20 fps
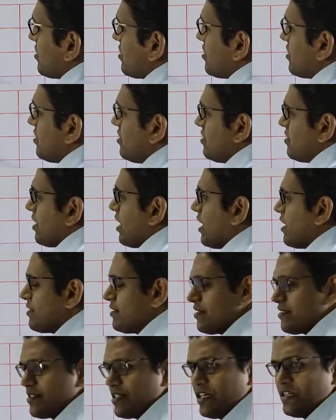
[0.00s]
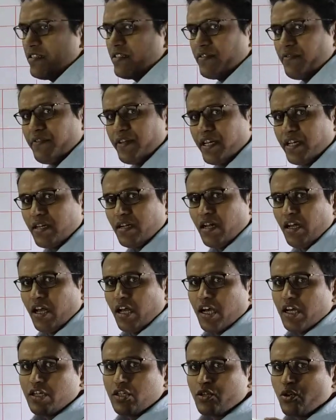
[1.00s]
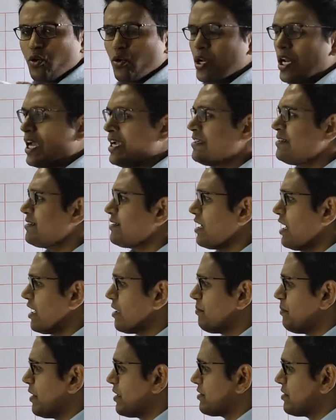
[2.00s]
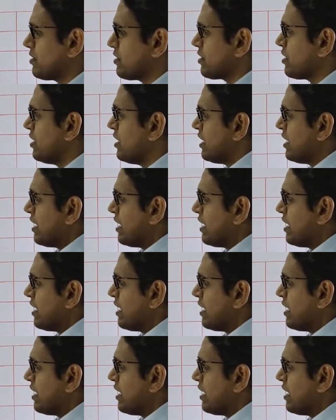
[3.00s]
These are the cells where no lines are passing.